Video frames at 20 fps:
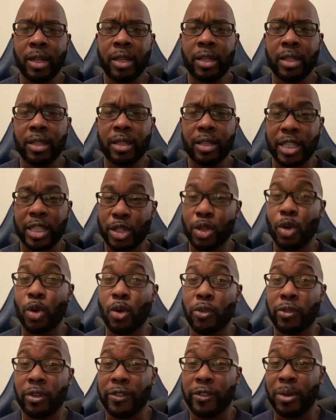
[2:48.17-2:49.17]
let's go
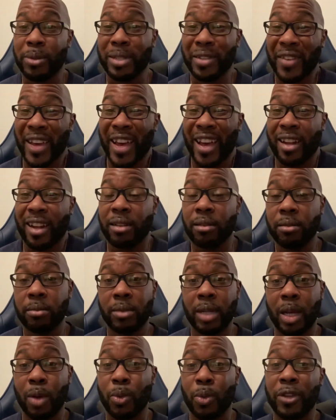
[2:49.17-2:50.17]
over the phones I've had. I
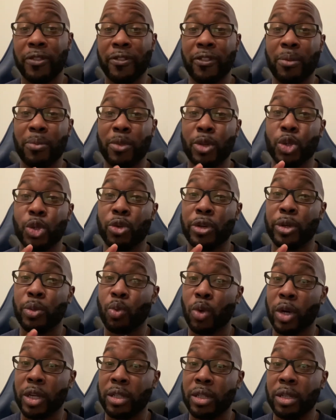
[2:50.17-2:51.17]
went from the Droid
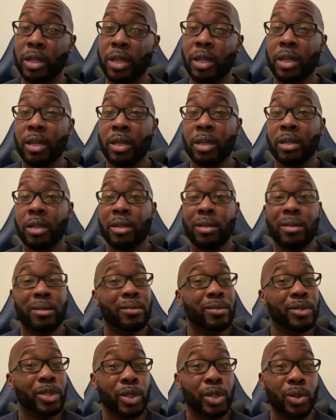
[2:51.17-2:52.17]
1,
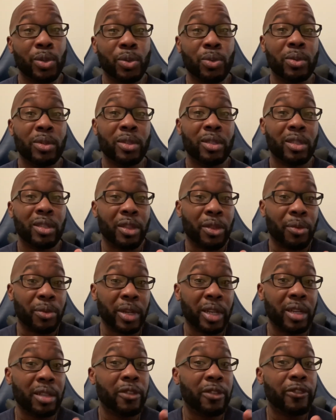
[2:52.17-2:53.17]
2, 3,
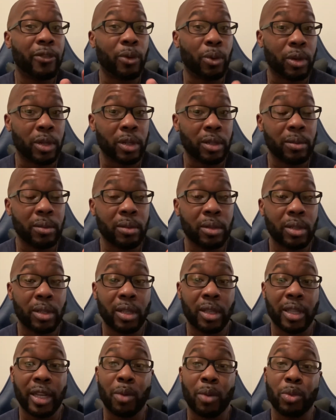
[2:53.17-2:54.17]
and the 4.
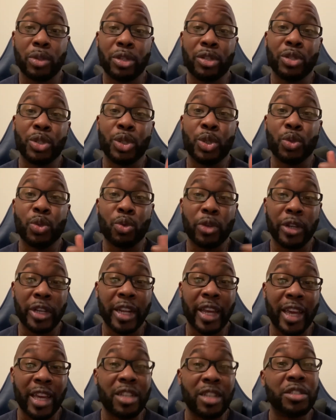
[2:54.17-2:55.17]
Then I went to the Droid
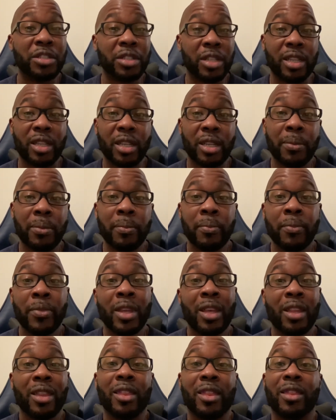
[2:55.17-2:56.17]
HD.
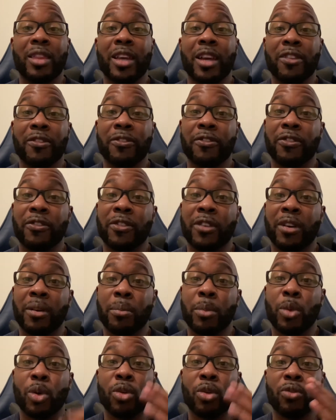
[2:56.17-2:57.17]
Then from
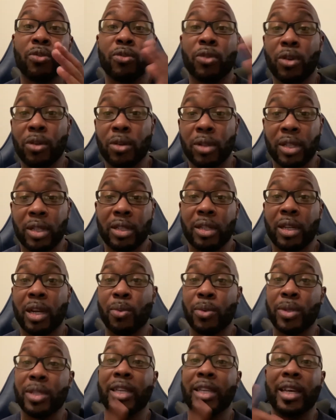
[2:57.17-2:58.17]
Motorola, I
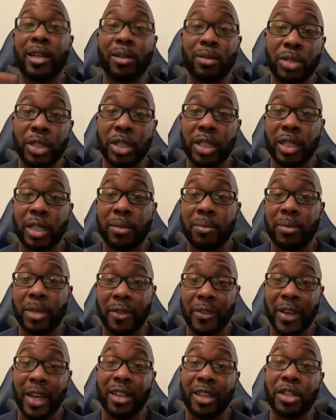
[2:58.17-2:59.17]
went to LG. I've
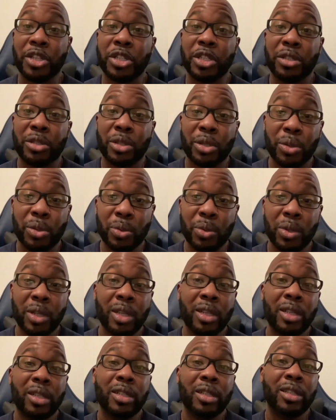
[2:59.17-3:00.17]
had the G2,
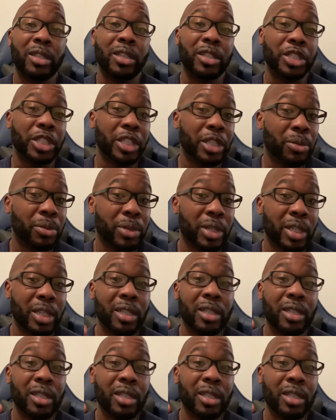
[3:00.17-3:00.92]
G3,